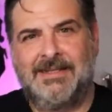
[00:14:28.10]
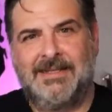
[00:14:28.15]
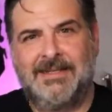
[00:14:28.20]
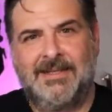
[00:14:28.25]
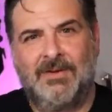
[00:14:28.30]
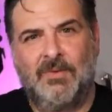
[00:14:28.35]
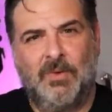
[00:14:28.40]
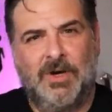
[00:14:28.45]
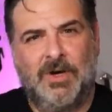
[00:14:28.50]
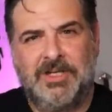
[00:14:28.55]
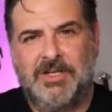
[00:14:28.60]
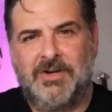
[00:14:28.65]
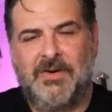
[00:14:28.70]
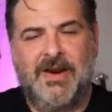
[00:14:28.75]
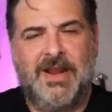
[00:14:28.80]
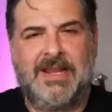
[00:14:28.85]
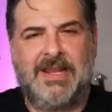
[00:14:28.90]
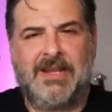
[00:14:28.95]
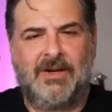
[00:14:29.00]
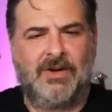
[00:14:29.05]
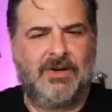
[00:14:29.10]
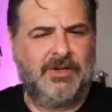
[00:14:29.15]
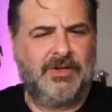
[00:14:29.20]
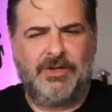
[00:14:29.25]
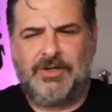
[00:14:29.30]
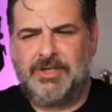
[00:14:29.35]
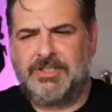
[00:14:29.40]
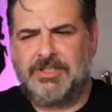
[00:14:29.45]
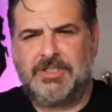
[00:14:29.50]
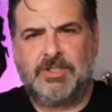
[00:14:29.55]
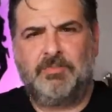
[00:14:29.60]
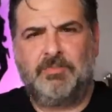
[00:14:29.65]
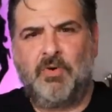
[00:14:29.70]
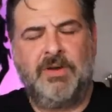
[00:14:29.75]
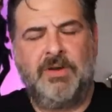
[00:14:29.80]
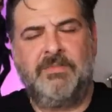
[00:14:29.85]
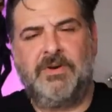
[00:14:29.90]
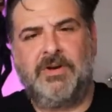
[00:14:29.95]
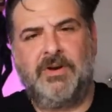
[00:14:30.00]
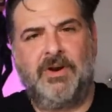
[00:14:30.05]
what your anger, your
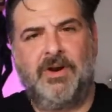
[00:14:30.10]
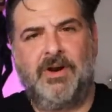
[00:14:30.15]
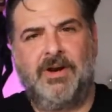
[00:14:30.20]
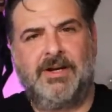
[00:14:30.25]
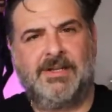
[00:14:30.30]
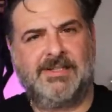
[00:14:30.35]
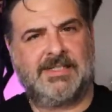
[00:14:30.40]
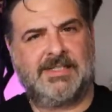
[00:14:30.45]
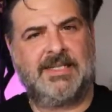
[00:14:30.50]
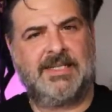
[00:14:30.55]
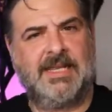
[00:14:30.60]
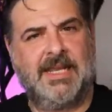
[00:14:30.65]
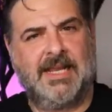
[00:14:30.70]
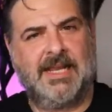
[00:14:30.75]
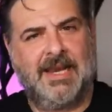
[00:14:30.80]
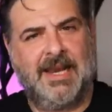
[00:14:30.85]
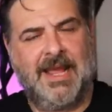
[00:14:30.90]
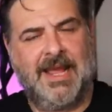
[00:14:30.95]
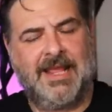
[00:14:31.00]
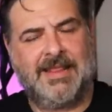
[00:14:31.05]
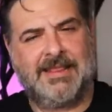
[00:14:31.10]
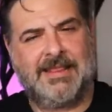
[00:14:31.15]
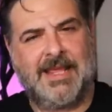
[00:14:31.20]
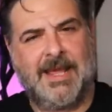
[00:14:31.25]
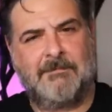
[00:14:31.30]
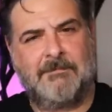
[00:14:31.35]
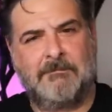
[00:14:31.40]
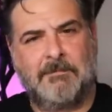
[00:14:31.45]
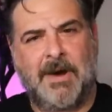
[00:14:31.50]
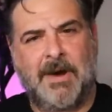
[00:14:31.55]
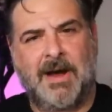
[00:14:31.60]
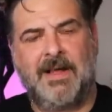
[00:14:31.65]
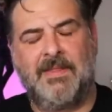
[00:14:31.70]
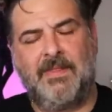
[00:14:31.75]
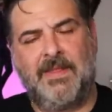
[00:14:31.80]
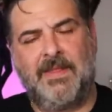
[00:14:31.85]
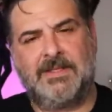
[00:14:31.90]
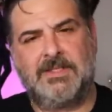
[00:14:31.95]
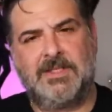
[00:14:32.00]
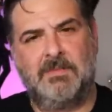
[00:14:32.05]
disappointment, or hurt is, and you let that
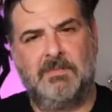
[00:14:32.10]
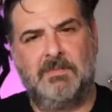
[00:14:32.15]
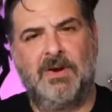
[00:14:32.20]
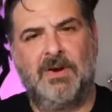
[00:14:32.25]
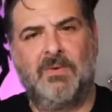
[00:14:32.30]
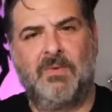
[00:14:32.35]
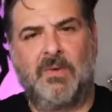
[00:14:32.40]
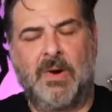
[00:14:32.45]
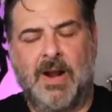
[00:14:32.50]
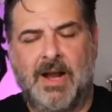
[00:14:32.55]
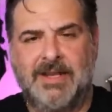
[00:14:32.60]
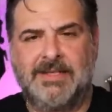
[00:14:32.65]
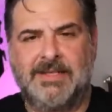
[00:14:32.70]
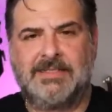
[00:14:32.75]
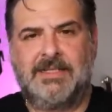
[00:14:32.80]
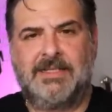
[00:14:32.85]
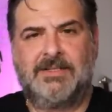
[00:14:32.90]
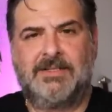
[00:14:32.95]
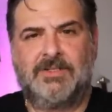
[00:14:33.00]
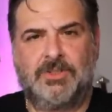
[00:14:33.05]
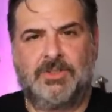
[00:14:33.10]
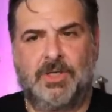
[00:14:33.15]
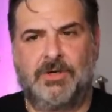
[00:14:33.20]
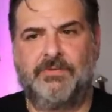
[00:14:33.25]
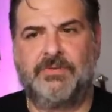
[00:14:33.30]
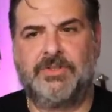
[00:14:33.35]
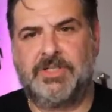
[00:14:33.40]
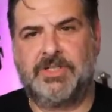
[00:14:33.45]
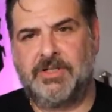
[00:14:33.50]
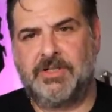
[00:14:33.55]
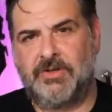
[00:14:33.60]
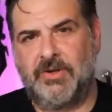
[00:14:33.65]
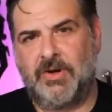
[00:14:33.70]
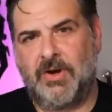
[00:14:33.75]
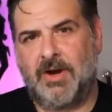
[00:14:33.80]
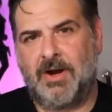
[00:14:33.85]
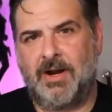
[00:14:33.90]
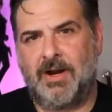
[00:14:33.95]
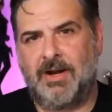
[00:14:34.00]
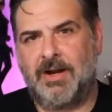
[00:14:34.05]
bond that you built rise to the surface in your
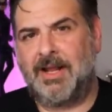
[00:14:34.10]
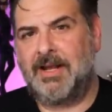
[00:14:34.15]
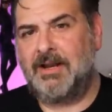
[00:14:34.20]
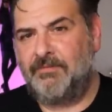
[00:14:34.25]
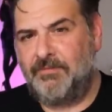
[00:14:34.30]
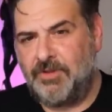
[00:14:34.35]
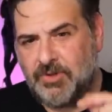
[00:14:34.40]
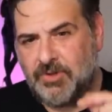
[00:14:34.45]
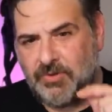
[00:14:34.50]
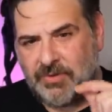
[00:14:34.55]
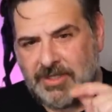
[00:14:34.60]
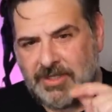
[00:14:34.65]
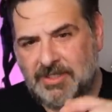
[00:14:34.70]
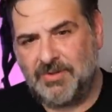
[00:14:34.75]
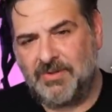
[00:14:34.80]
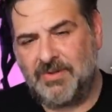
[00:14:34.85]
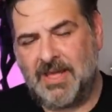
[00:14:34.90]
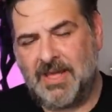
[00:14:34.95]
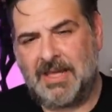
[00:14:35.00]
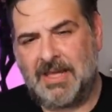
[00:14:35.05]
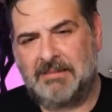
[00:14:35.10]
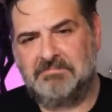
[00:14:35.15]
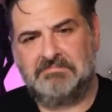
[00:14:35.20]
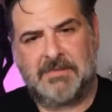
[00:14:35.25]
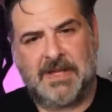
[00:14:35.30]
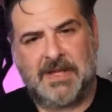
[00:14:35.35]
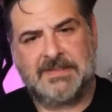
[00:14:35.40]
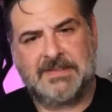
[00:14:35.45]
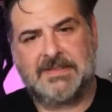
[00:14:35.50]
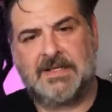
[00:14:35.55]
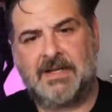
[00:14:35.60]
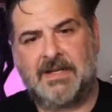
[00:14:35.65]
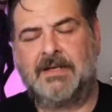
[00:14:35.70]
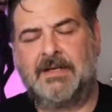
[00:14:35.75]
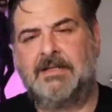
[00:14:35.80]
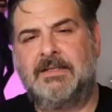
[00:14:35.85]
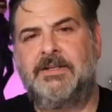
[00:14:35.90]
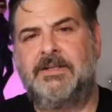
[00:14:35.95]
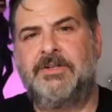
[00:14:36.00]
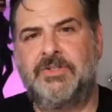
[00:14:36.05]
heart. And if you can do that, that's
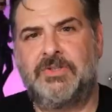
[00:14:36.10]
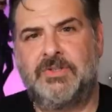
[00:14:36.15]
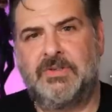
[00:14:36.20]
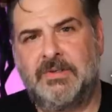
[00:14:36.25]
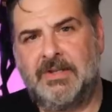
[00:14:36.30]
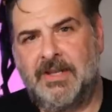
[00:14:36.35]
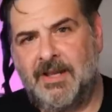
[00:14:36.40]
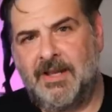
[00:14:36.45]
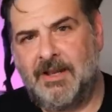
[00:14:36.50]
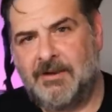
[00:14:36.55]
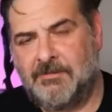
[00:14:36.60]
unconditional love.